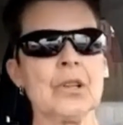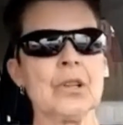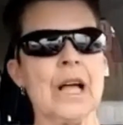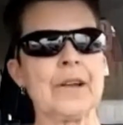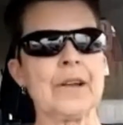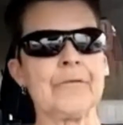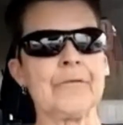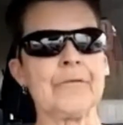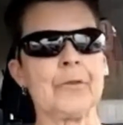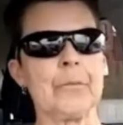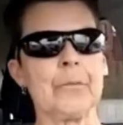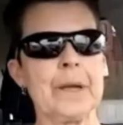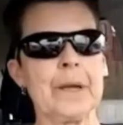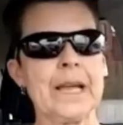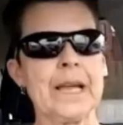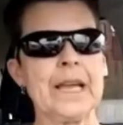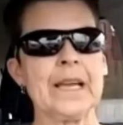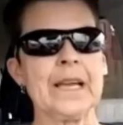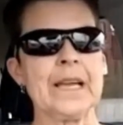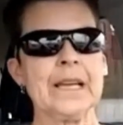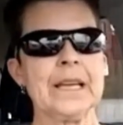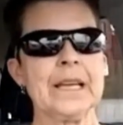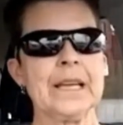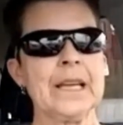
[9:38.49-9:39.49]
Like for
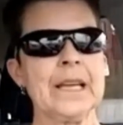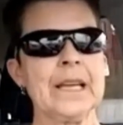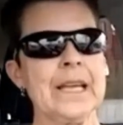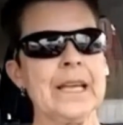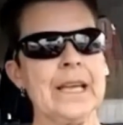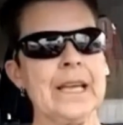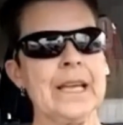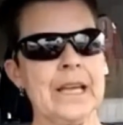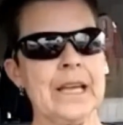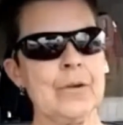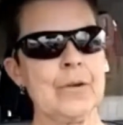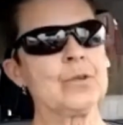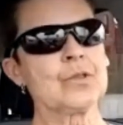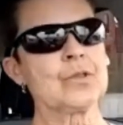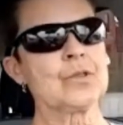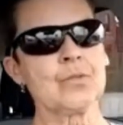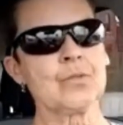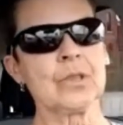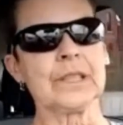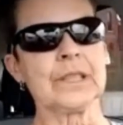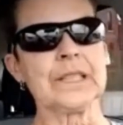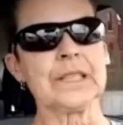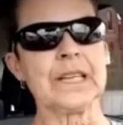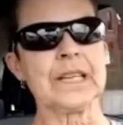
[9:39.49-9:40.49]
me, it was
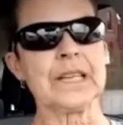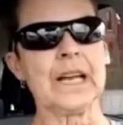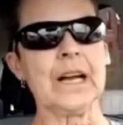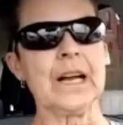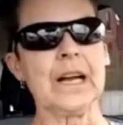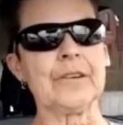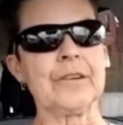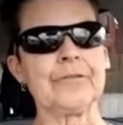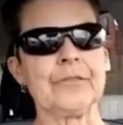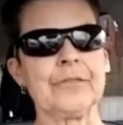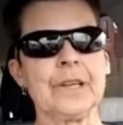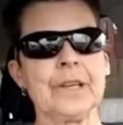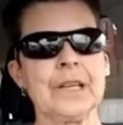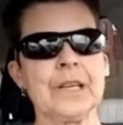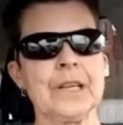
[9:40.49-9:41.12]
really tough.